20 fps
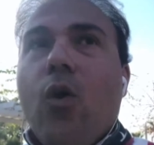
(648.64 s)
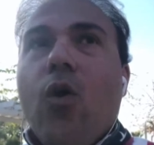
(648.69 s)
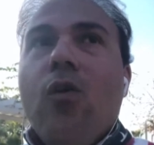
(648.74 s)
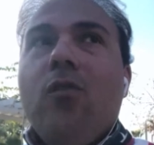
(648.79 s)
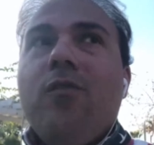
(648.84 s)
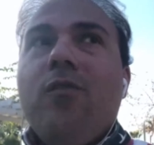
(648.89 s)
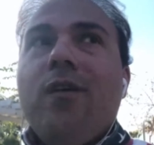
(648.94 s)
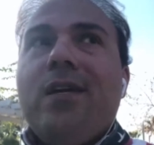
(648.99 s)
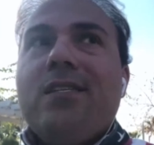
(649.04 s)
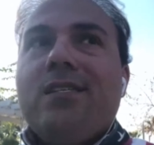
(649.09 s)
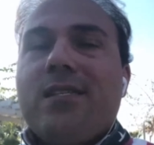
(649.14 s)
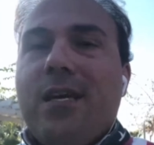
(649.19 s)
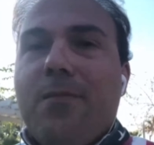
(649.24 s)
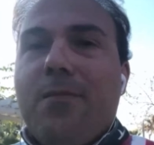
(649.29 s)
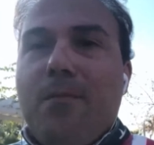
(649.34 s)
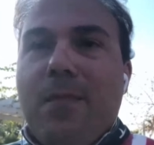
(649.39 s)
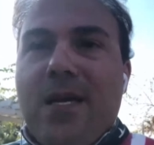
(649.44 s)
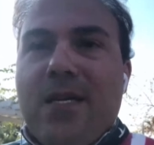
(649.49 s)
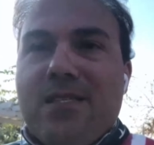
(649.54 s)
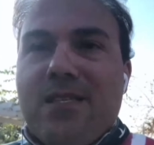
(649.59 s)
We always
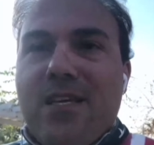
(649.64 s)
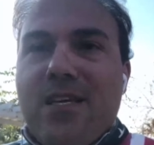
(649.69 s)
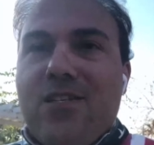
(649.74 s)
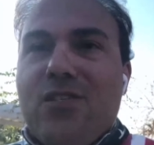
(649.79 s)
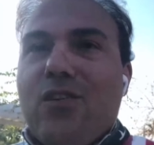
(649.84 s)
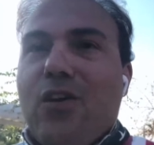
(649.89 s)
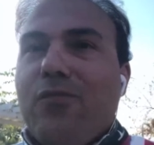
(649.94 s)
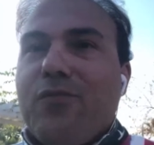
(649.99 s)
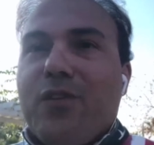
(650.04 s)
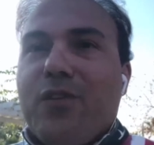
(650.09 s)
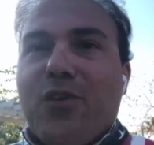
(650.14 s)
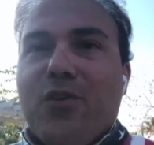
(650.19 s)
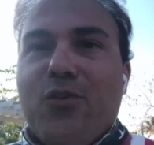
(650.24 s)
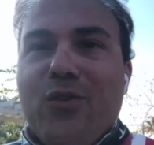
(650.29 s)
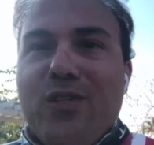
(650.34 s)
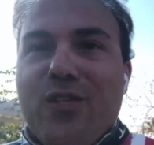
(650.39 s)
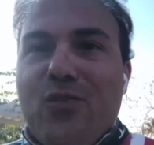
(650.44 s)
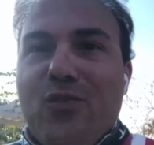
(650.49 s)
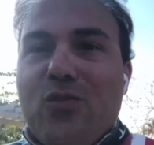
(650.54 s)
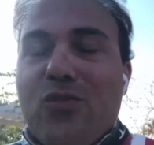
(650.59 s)
send message of
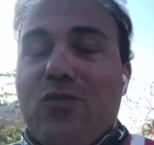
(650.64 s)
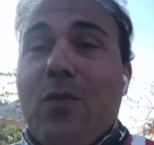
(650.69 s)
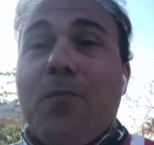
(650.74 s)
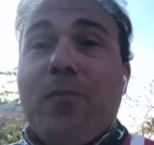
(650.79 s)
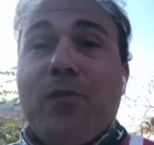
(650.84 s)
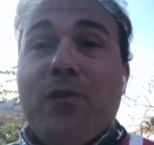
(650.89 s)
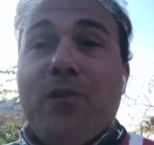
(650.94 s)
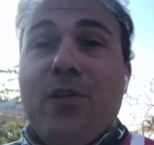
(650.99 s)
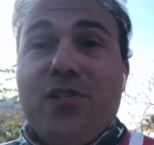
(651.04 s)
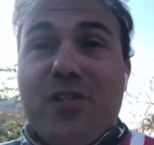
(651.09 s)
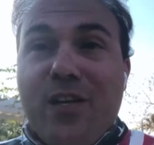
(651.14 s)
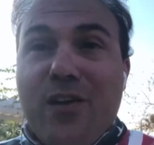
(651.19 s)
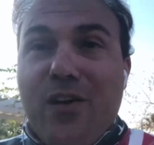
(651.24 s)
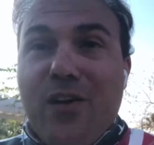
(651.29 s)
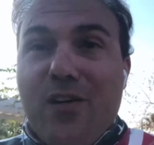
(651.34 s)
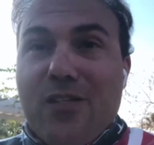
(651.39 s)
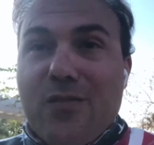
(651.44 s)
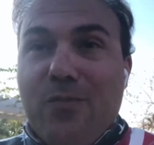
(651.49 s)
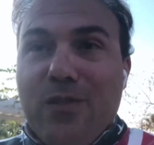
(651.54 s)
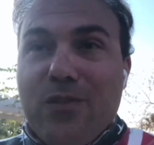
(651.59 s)
the good news. We preach
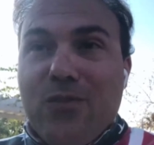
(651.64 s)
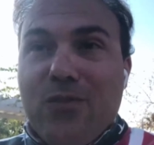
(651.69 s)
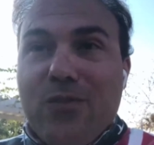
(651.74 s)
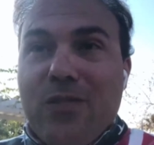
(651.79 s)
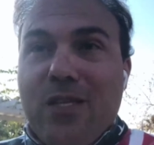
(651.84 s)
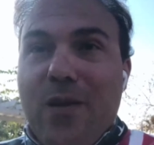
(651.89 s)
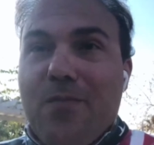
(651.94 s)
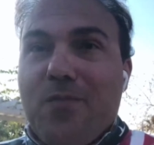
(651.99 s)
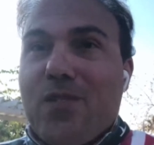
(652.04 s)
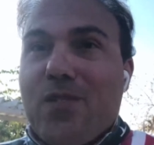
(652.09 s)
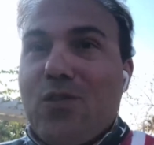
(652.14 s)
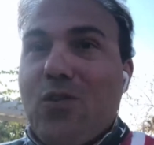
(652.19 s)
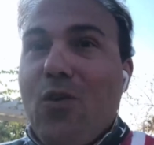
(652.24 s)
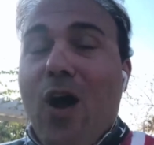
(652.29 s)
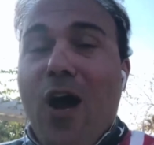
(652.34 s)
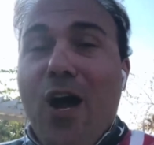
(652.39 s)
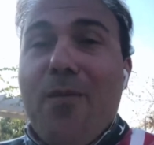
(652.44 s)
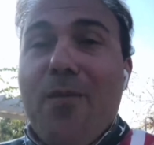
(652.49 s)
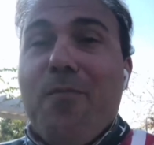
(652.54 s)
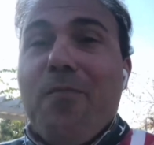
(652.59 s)
the gospel to them.
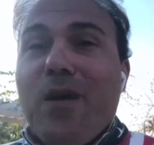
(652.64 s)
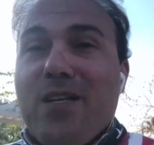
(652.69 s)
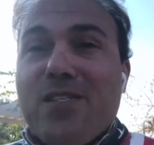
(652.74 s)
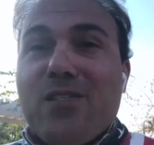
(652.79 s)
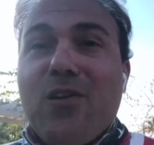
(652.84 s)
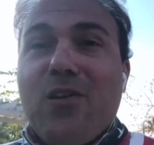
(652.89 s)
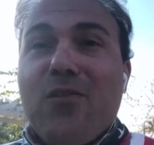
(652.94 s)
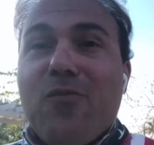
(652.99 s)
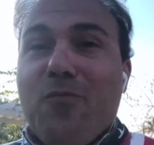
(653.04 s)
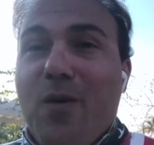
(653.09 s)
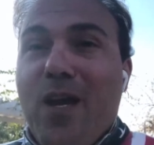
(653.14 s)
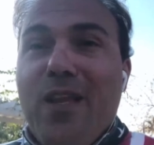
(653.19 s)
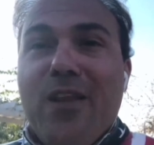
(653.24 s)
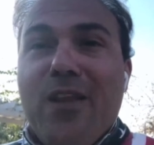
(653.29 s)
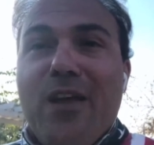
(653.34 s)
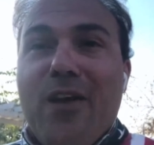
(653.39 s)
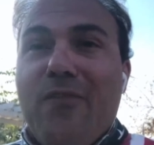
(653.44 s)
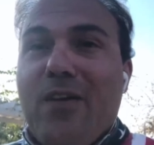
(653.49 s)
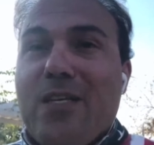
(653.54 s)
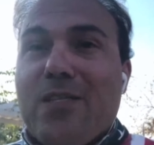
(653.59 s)
So I myself,
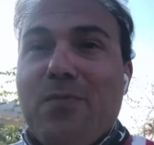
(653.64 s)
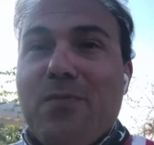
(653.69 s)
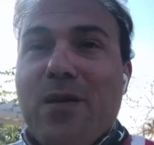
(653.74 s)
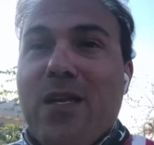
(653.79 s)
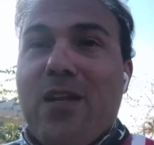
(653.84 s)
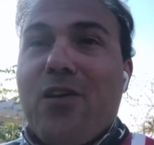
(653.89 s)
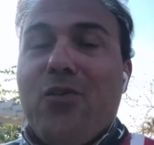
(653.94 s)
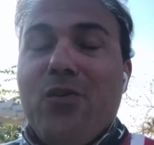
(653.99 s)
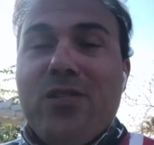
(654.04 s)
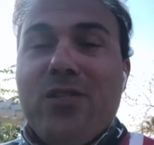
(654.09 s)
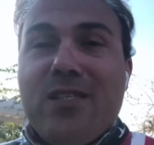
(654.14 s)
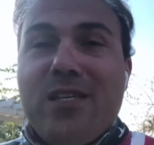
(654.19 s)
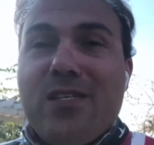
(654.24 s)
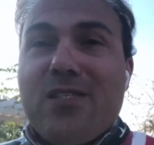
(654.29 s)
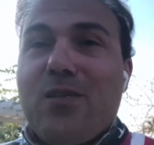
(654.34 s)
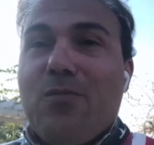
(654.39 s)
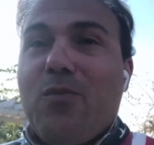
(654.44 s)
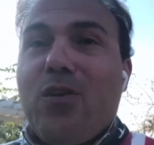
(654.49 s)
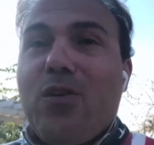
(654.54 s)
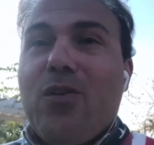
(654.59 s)
my life has been a
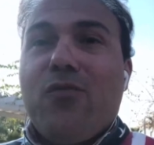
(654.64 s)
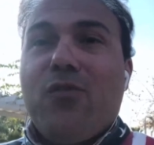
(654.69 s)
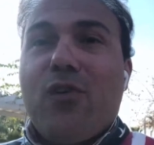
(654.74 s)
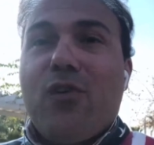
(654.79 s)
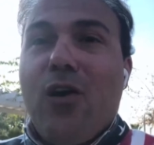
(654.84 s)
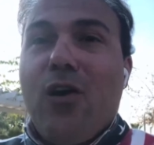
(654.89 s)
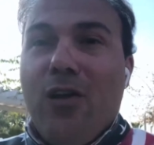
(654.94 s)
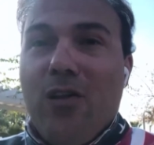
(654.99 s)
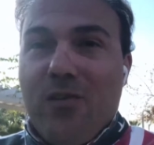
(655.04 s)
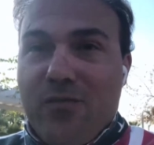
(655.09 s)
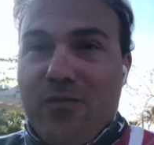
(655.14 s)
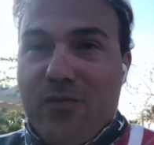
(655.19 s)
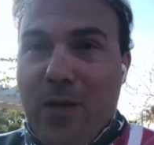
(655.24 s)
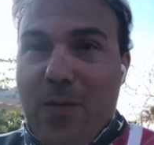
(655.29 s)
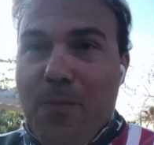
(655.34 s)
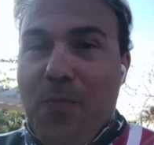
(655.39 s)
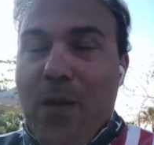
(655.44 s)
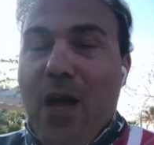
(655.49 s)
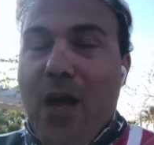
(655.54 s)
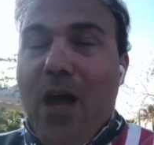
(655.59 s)
good testimony for all
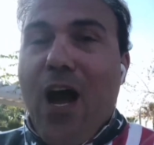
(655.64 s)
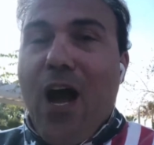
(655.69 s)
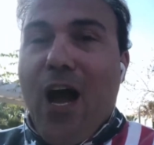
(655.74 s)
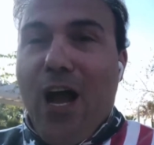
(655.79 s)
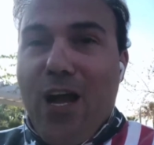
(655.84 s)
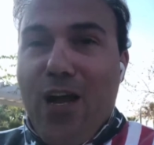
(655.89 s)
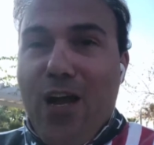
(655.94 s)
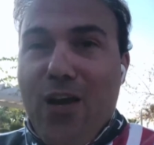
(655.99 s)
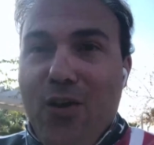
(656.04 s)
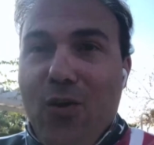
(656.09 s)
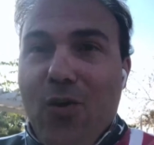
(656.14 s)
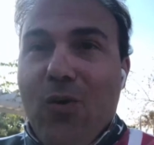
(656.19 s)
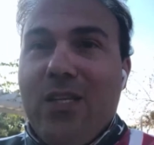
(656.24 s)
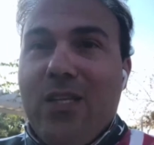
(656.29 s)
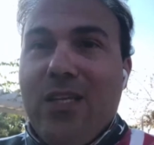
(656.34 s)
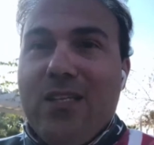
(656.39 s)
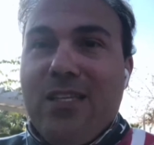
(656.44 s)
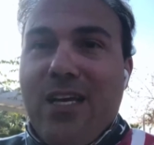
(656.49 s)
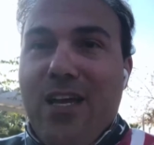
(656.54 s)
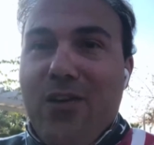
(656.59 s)
of them. I
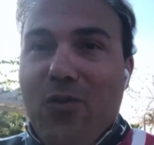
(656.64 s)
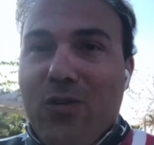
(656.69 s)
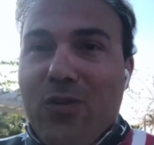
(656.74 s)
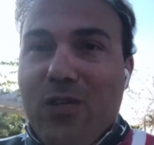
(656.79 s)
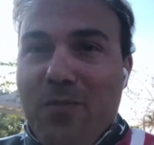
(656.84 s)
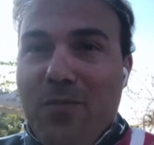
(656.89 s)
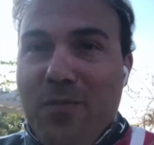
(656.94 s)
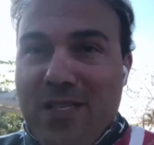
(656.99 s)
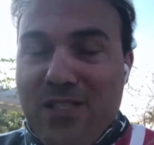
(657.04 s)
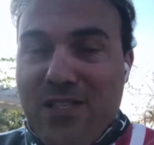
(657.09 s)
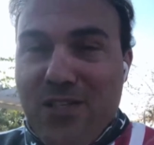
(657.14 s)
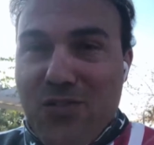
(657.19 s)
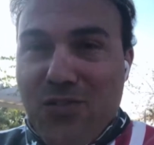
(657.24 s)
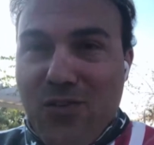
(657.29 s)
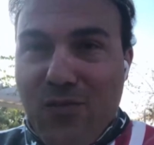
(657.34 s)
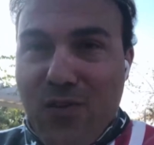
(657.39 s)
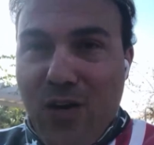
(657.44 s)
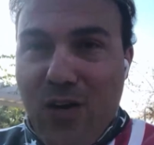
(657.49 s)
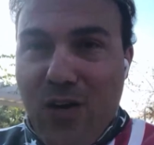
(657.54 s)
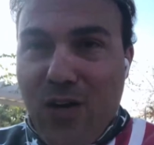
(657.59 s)
know that they know the
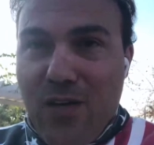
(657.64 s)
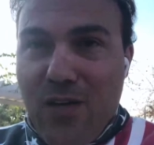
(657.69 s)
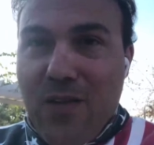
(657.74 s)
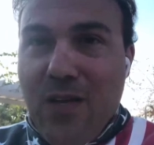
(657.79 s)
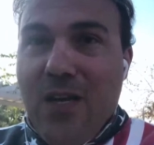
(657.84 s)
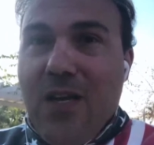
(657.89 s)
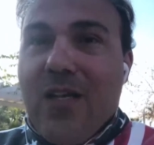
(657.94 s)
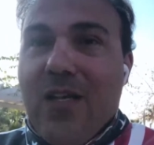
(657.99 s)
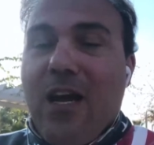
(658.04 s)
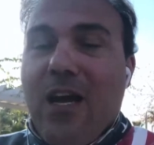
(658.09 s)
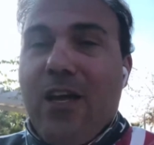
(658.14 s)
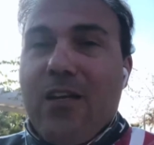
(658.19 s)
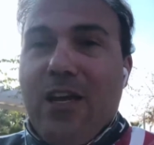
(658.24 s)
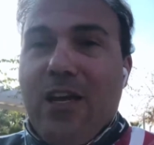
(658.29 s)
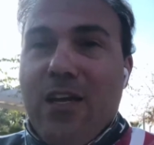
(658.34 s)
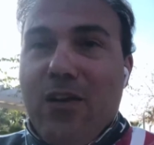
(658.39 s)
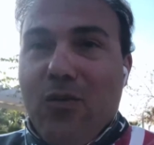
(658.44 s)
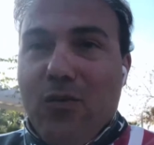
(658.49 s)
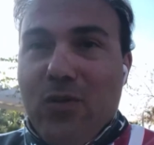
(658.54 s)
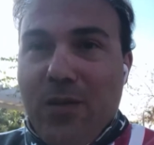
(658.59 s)
message of God.
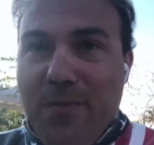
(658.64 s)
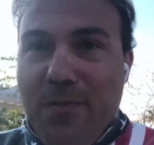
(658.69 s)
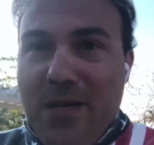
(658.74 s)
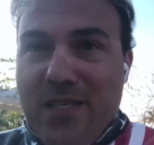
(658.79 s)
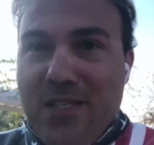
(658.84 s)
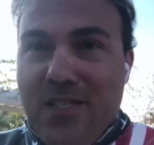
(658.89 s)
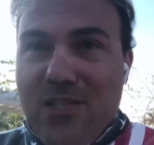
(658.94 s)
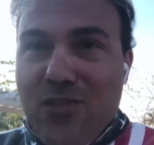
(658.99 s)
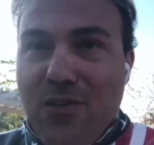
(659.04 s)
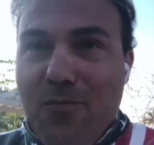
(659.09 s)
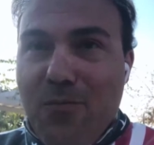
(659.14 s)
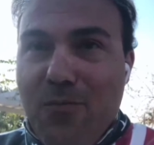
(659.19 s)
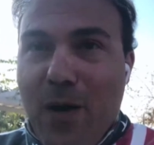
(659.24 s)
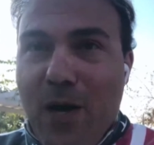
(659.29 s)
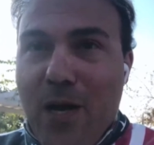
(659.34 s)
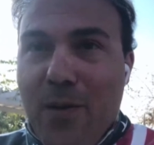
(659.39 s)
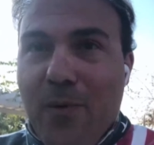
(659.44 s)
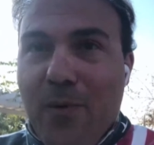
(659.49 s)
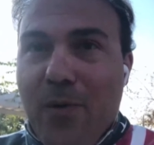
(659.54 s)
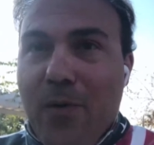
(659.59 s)
They know the message
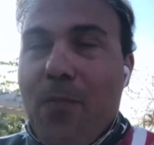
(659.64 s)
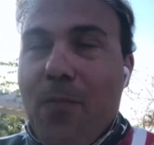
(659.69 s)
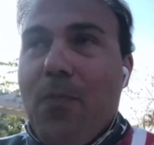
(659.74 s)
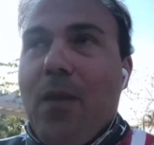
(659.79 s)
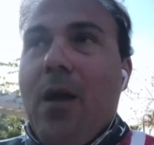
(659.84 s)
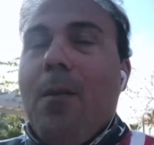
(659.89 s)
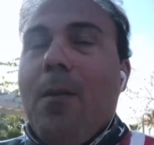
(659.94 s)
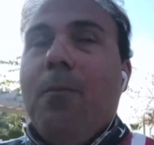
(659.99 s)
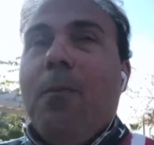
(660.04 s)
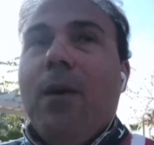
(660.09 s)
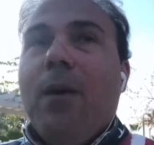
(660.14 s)
of Bible.